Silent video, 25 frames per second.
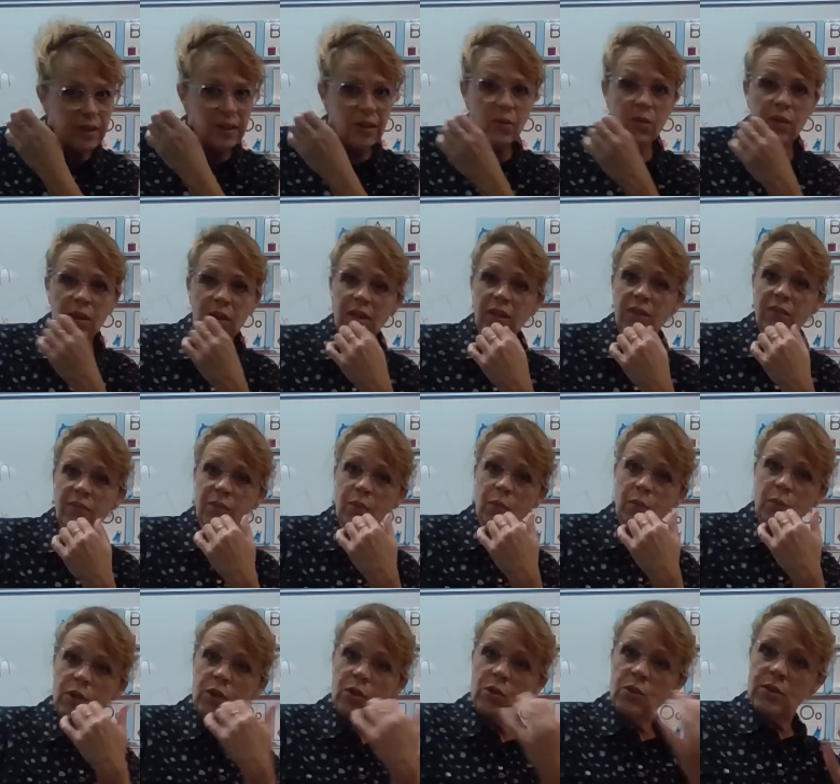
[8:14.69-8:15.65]
And even
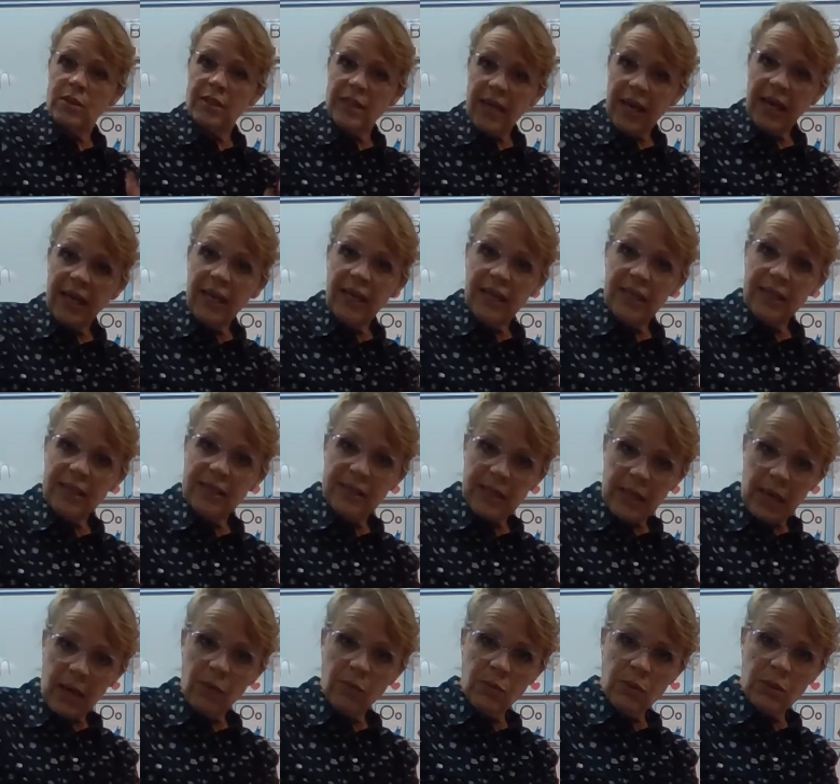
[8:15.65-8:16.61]
when you say it, it
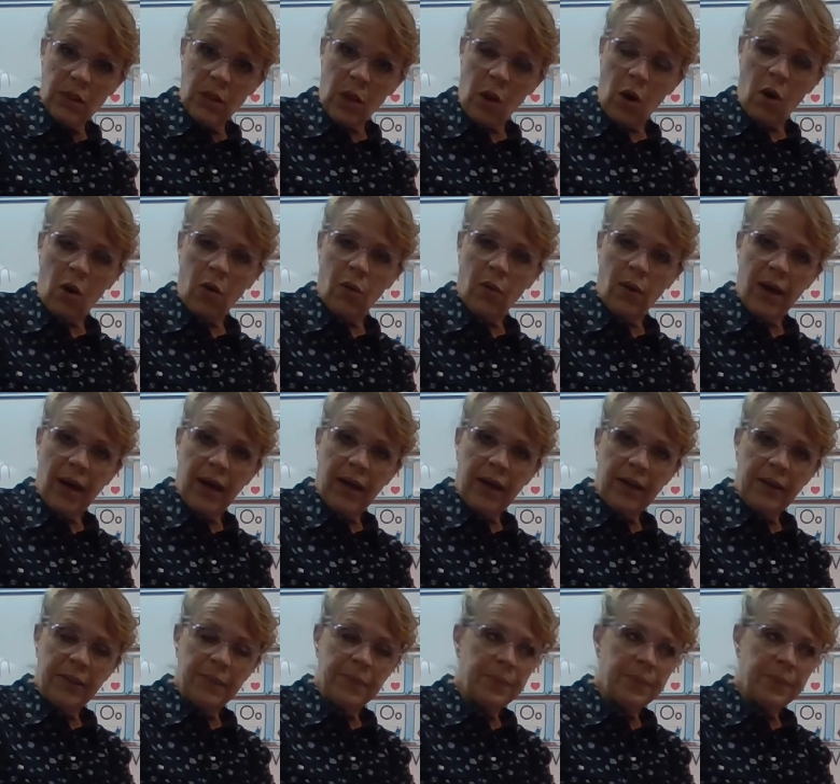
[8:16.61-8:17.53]
sounds long, right?